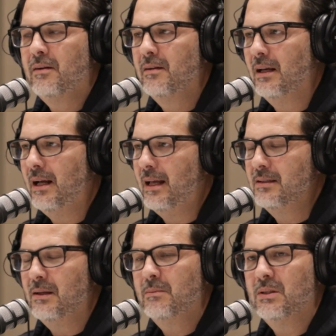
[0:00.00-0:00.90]
It adds
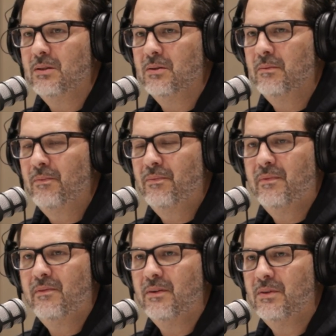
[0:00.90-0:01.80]
up to
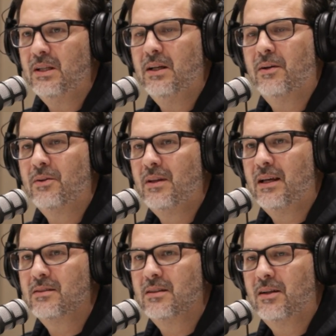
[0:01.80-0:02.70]
$50,000,
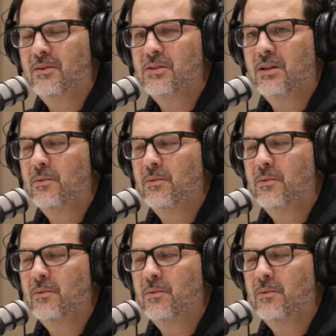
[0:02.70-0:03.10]
$100,000 a year,